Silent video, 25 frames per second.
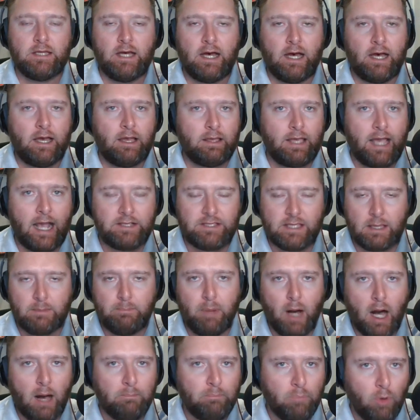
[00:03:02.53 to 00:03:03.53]
uh, guys like
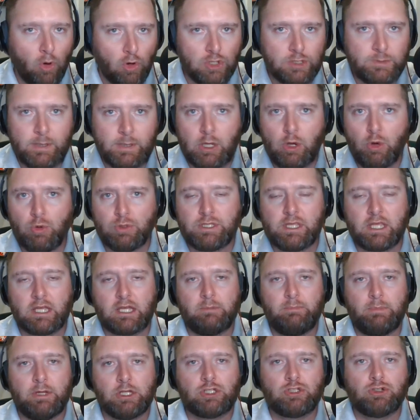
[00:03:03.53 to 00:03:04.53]
Bob Bowlesby, who was the
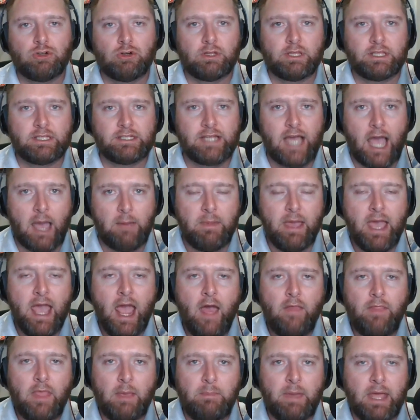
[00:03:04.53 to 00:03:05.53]
commissioner at the time.
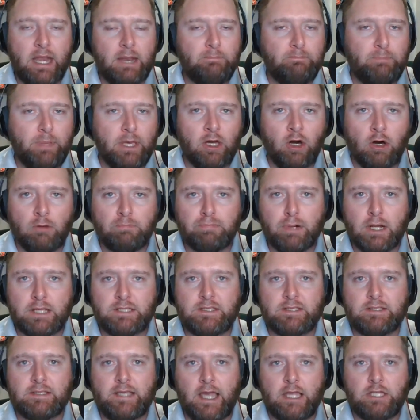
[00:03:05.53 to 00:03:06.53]
They made a big old
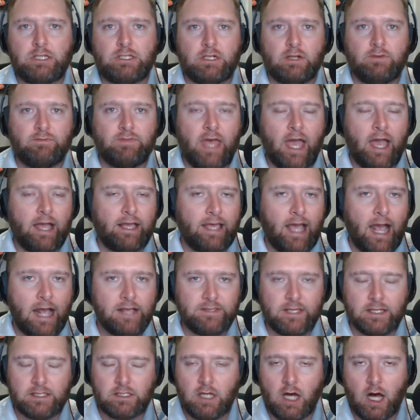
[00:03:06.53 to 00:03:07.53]
presentation of that.
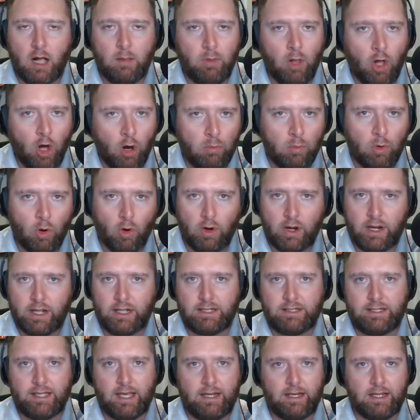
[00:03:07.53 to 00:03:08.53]
Guys like Tom were in
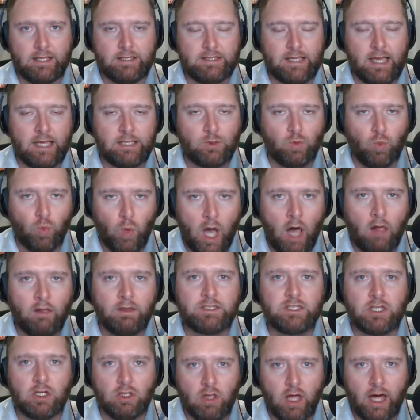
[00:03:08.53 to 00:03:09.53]
attendance, as well
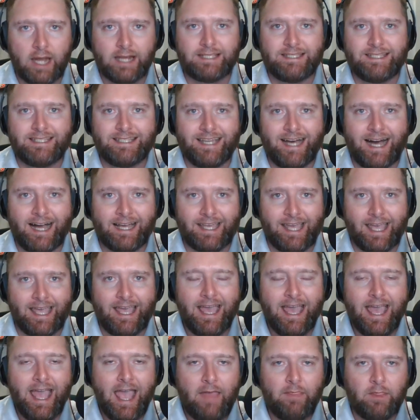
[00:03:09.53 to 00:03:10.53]
as Kalani Sitake.
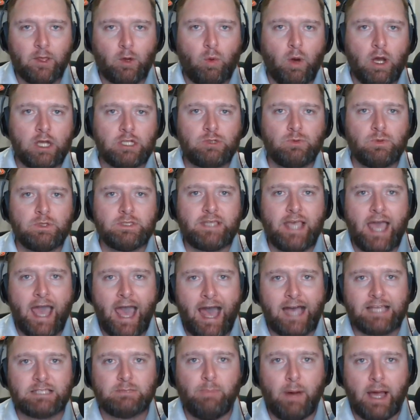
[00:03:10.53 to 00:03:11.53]
And the question was
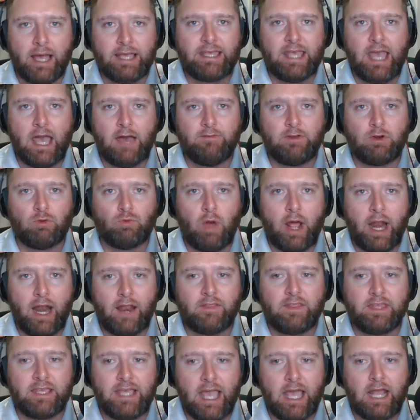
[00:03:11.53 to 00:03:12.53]
asked by Kevin right
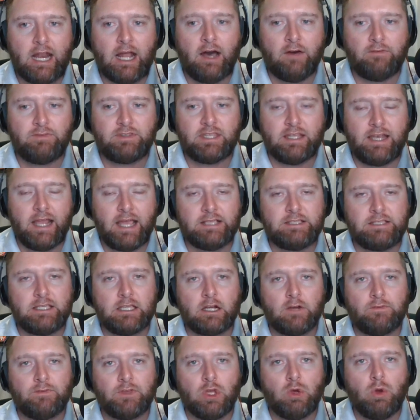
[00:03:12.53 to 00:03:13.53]
out of the gate of today's
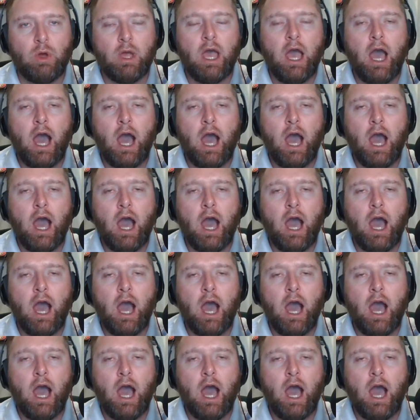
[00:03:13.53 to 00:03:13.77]
interview